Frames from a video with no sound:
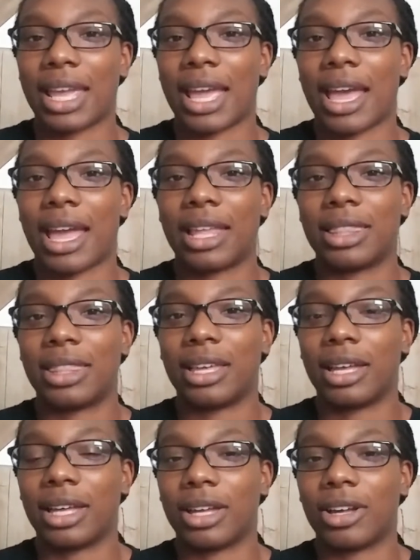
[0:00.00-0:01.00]
They had
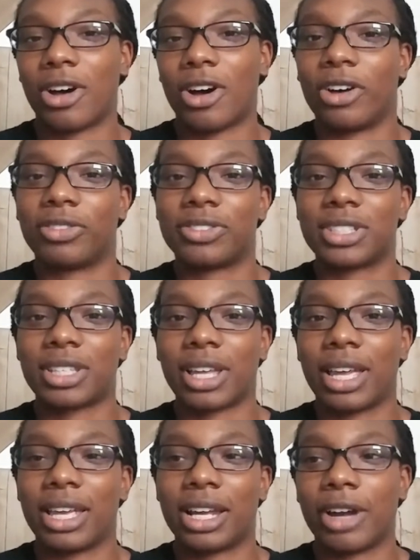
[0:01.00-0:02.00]
the
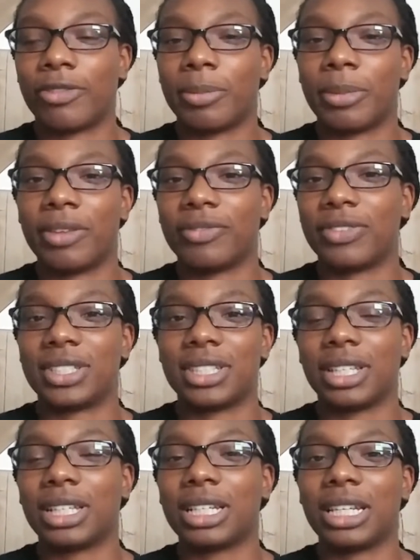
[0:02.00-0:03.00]
off-site government
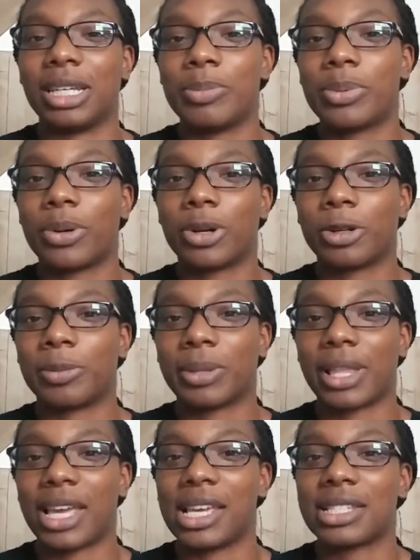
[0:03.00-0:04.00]
facility portal
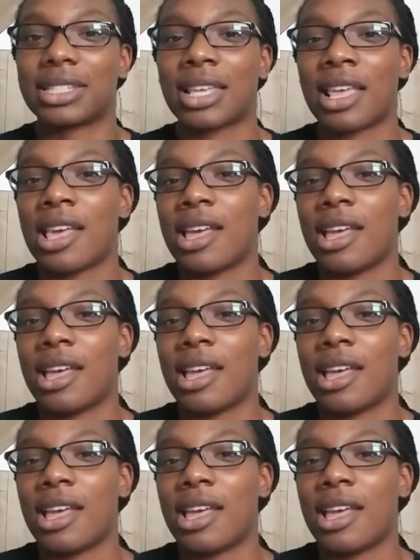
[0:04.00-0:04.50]
place,